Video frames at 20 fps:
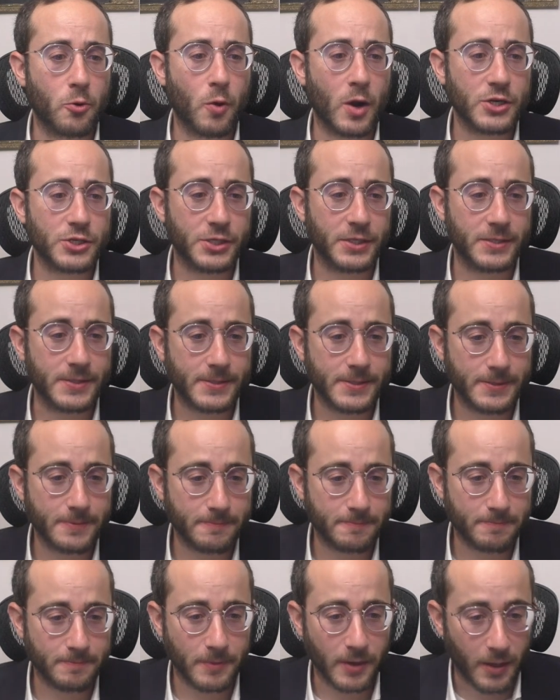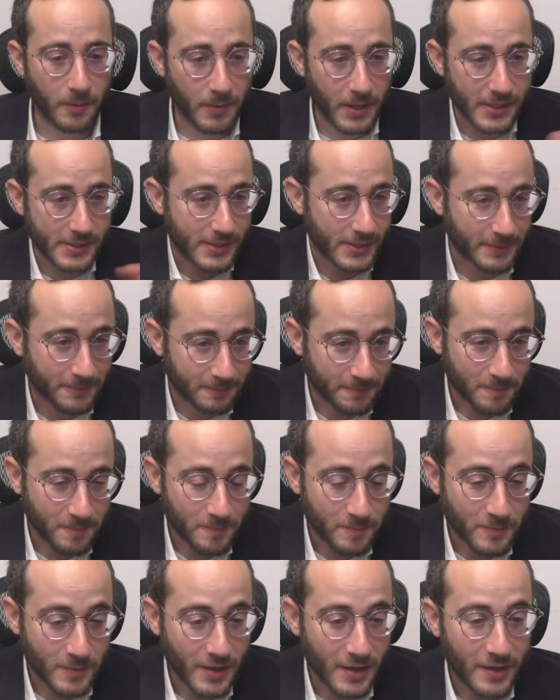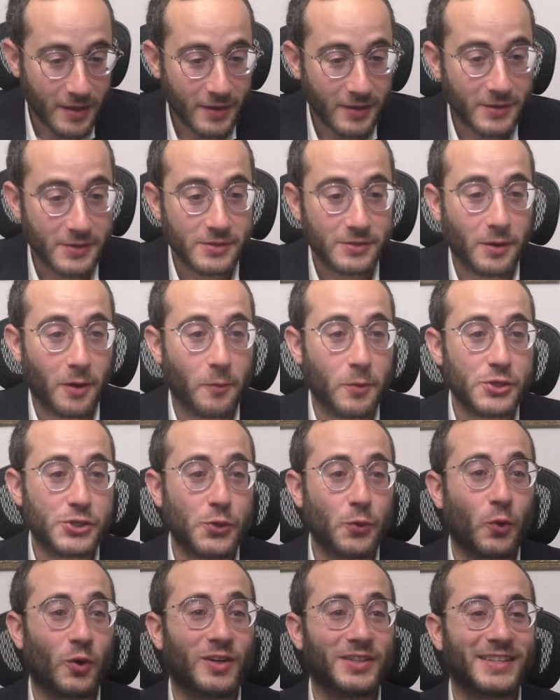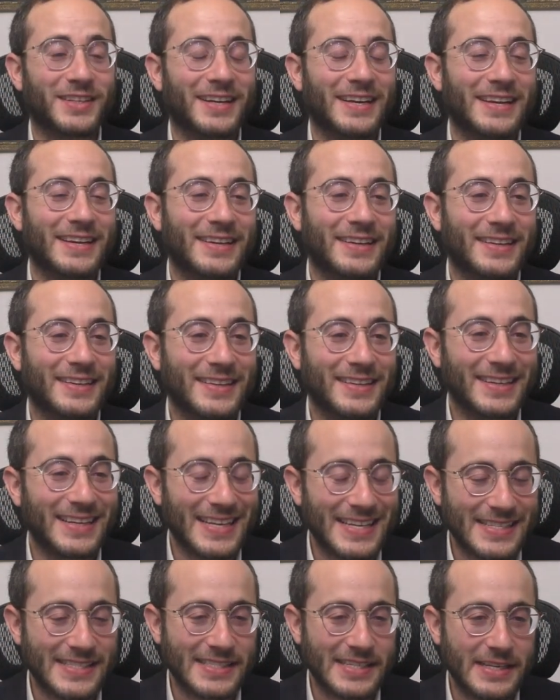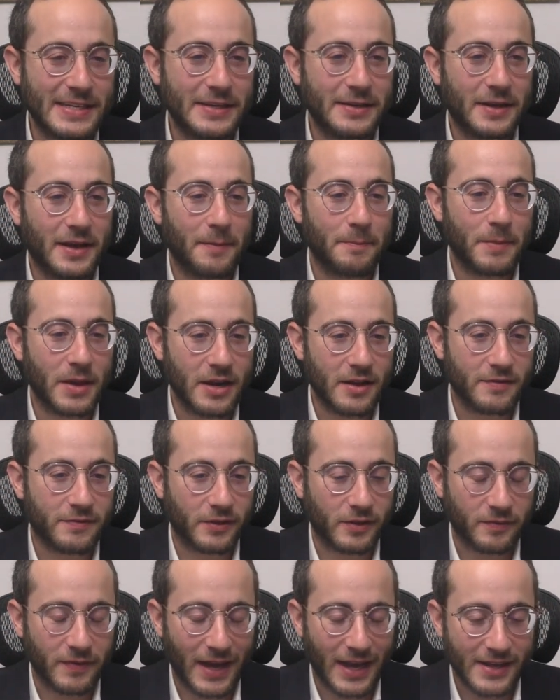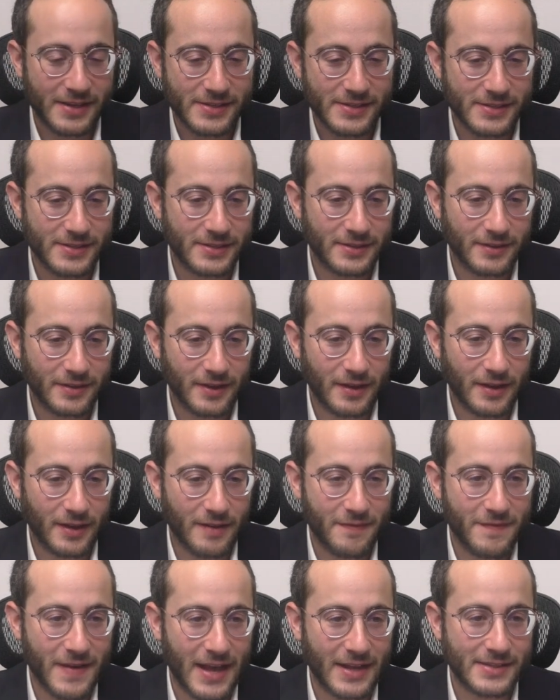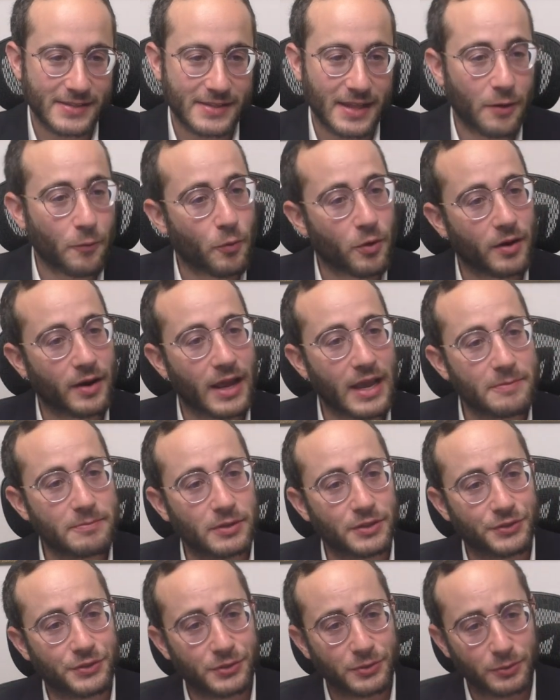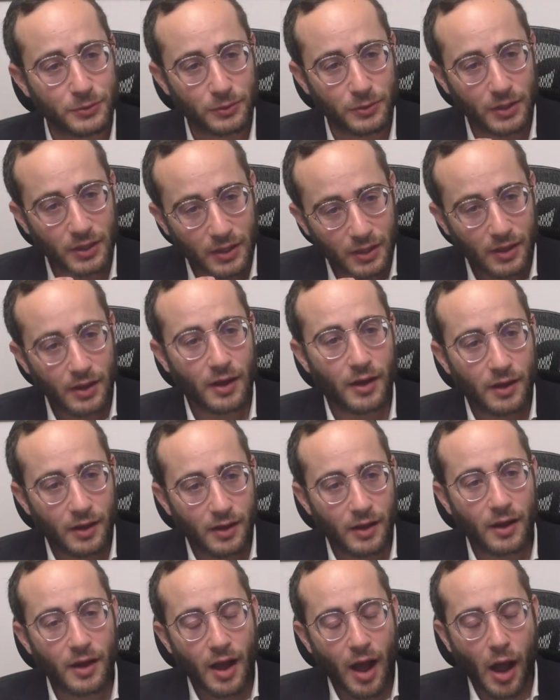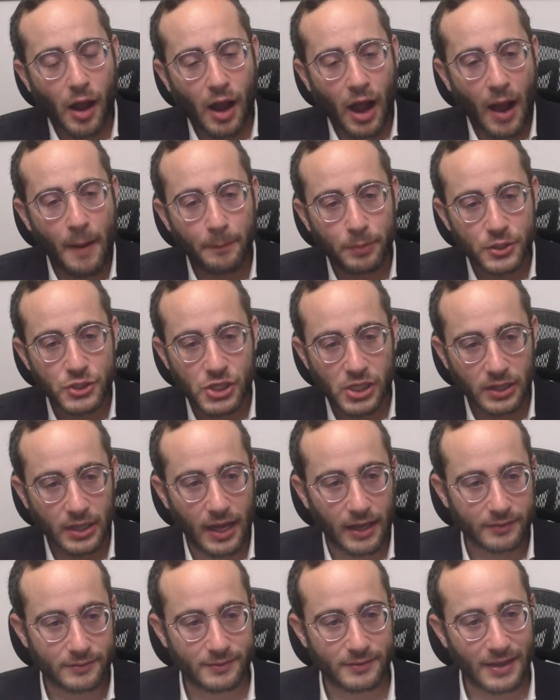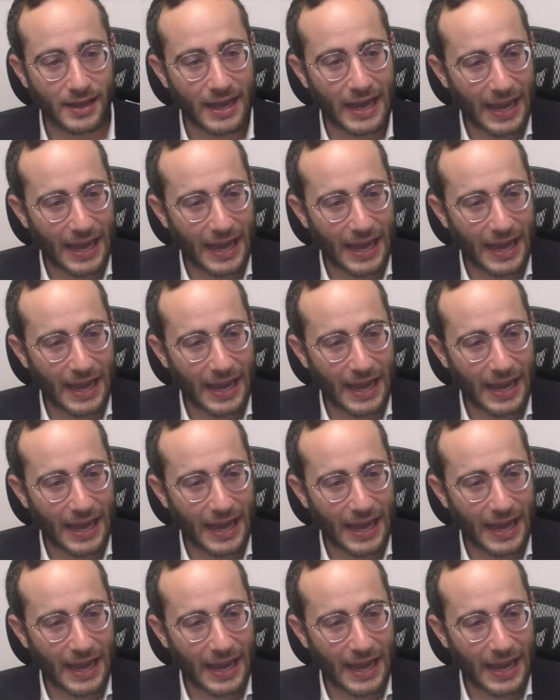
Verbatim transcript: questions. Amazing. So I wish you all a easy, meaningful fast, a fast that we're able to accomplish a lot